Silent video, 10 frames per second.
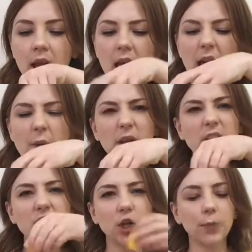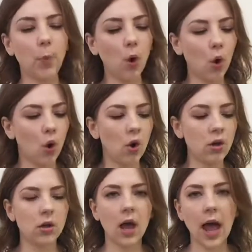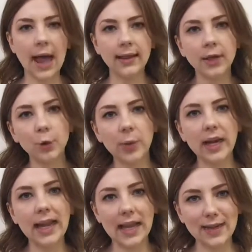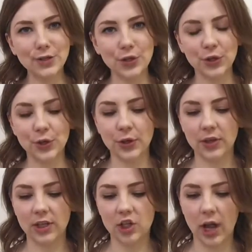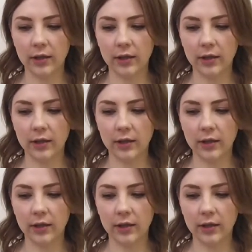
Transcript: And we're just going to pour a little bit into the jug.